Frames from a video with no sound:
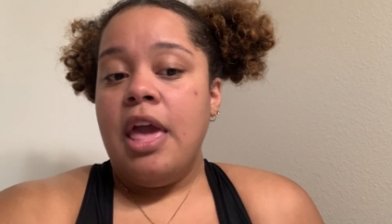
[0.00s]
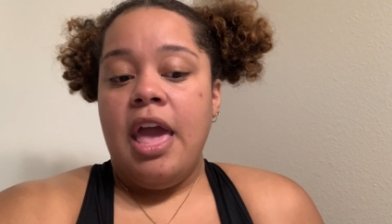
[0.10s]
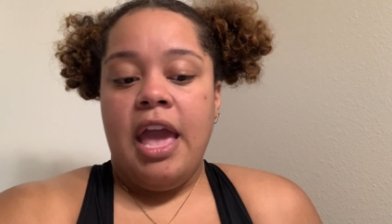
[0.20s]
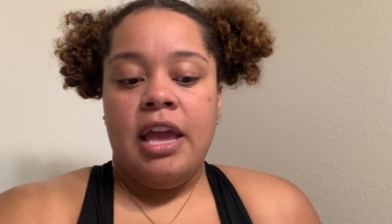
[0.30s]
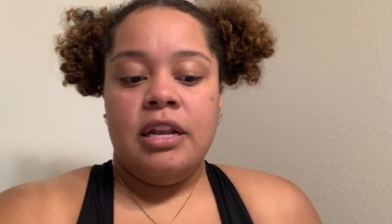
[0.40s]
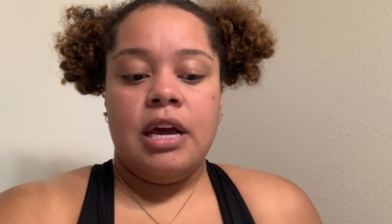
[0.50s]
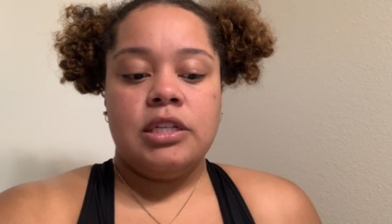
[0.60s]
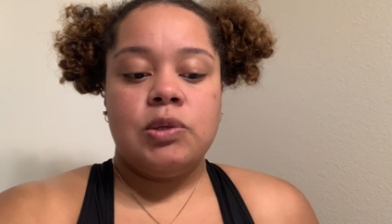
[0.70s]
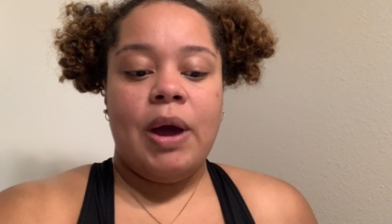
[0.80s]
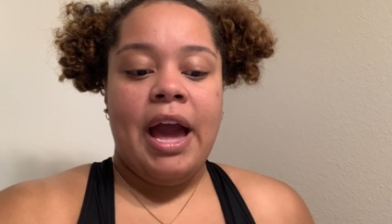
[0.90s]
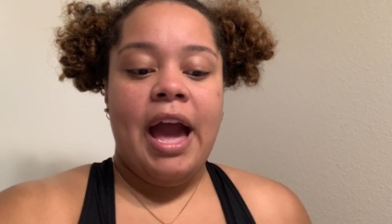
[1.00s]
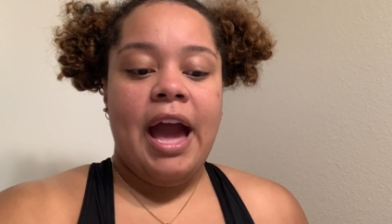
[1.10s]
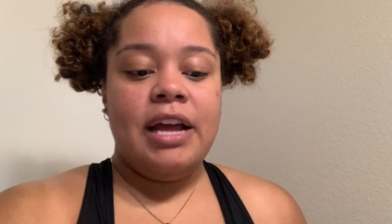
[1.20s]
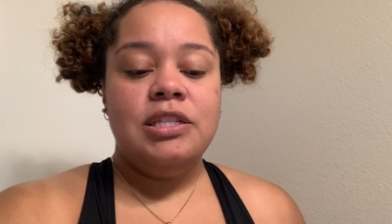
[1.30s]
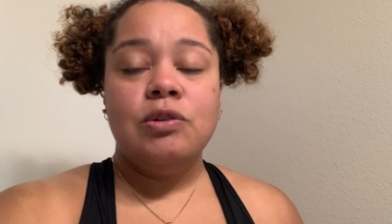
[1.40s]
And so I
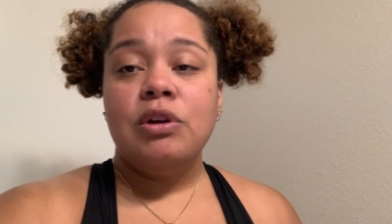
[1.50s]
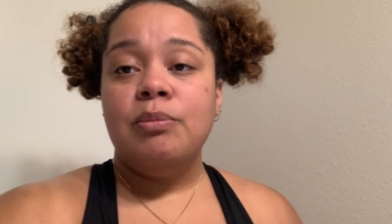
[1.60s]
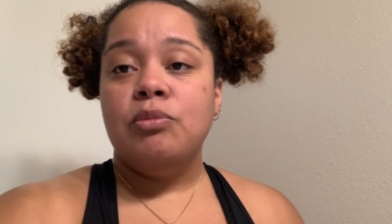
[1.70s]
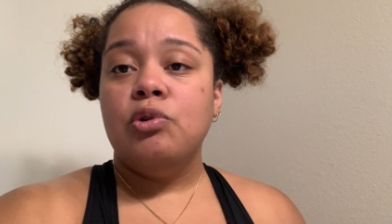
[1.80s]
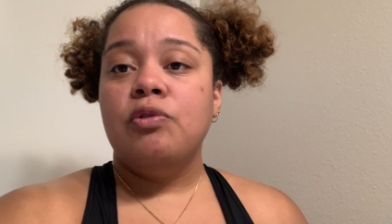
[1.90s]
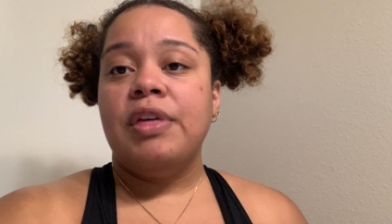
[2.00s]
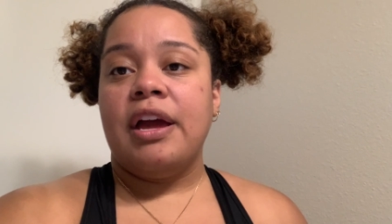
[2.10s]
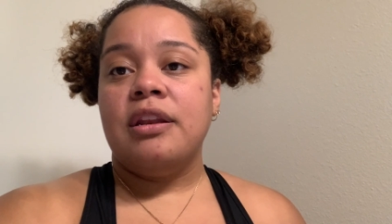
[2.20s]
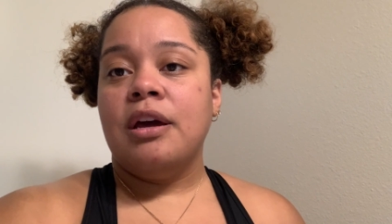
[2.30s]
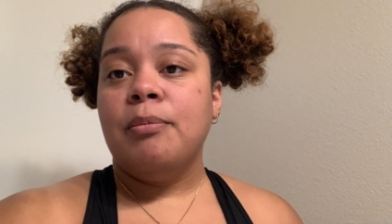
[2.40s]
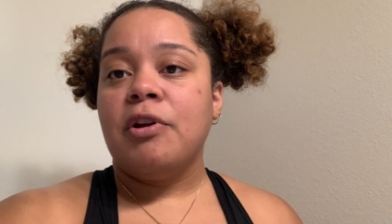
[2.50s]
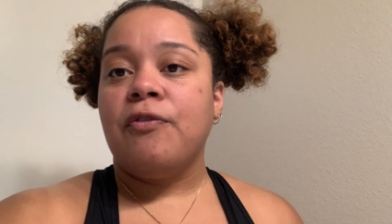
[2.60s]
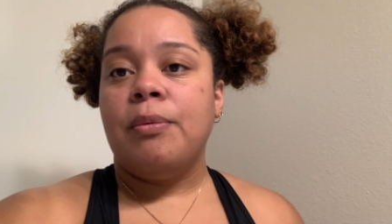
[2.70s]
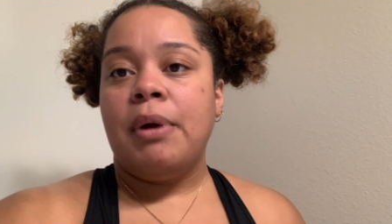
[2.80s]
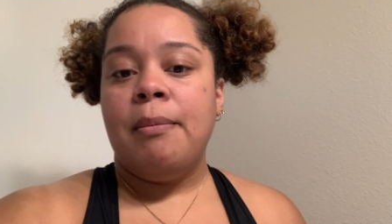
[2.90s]
had to remove that number
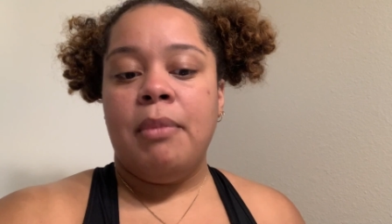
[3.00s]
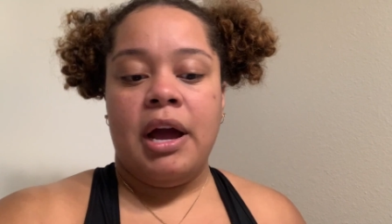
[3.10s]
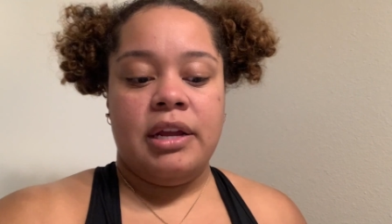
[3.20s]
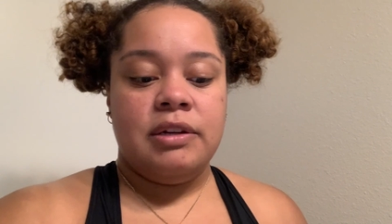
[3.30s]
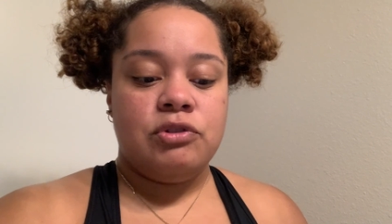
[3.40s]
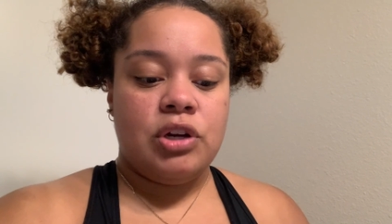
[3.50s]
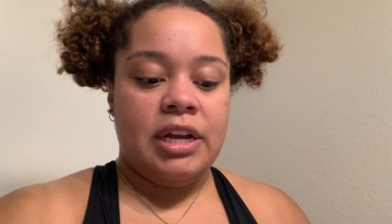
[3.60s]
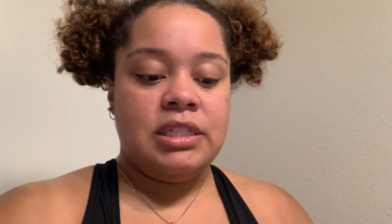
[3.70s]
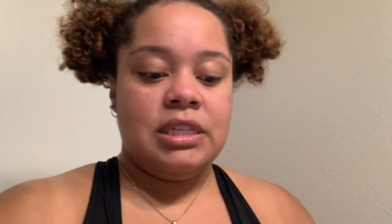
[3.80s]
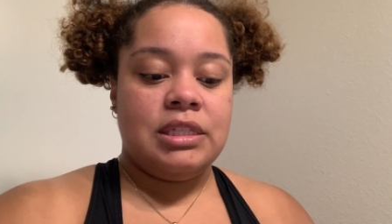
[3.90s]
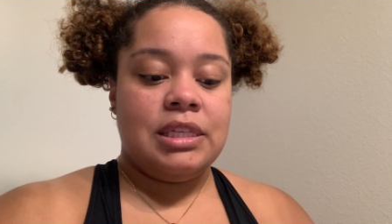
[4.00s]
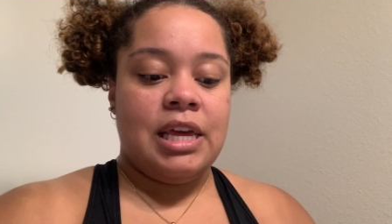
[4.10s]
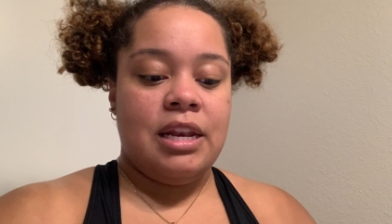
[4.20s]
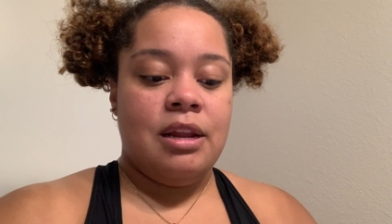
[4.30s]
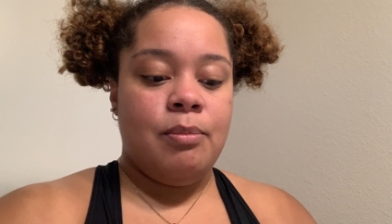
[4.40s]
from my mind of trying to get to
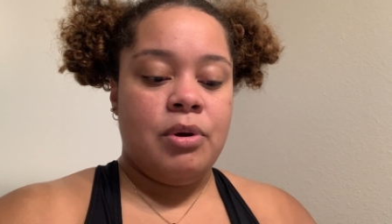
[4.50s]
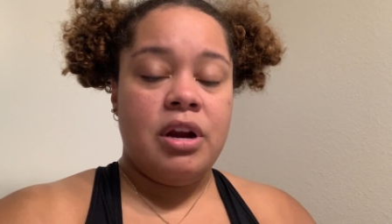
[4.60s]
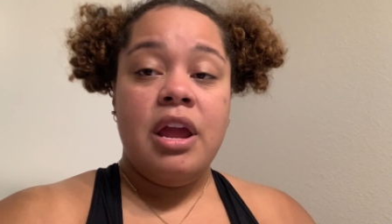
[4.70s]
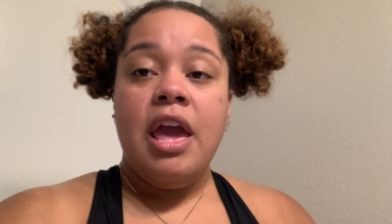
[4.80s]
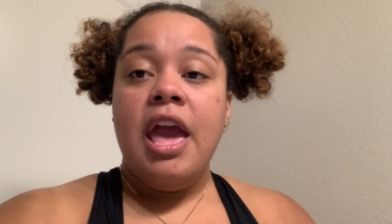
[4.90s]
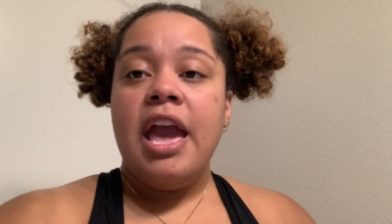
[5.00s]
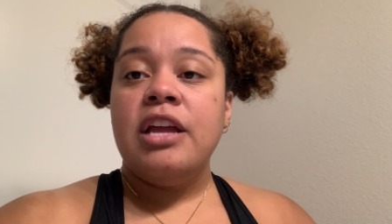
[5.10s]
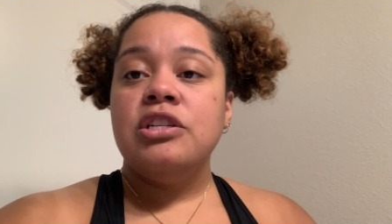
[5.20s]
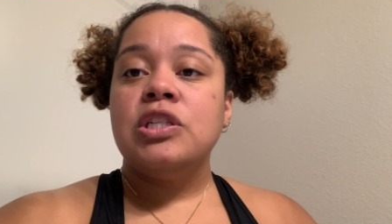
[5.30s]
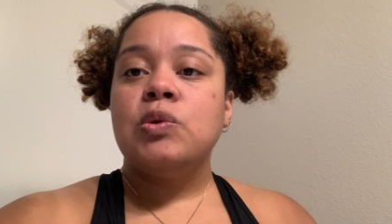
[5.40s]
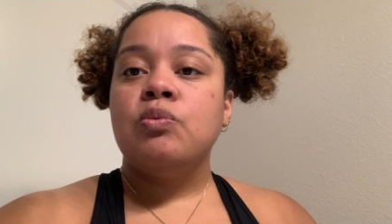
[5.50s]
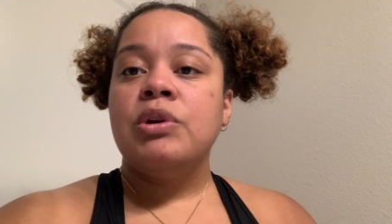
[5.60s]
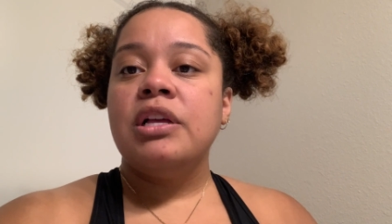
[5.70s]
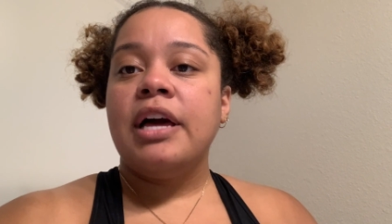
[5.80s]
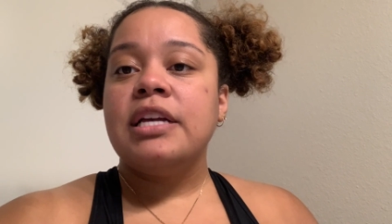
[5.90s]
that number, and just
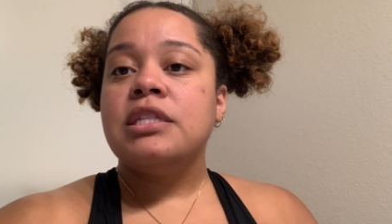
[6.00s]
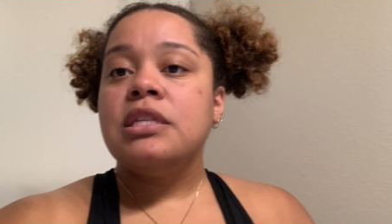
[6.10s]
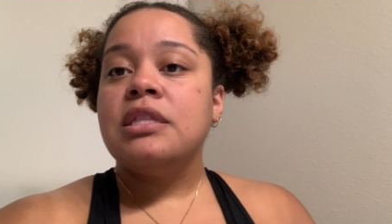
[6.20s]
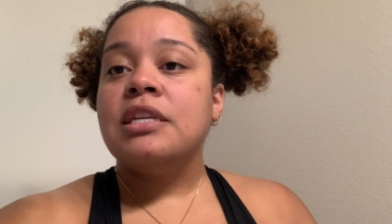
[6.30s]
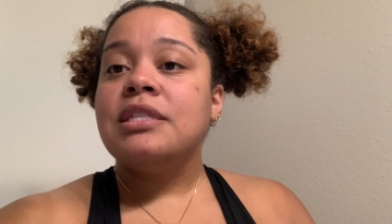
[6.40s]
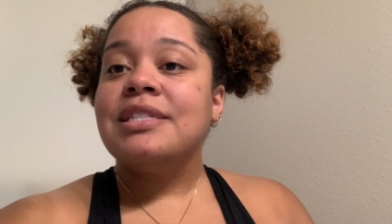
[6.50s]
realize this is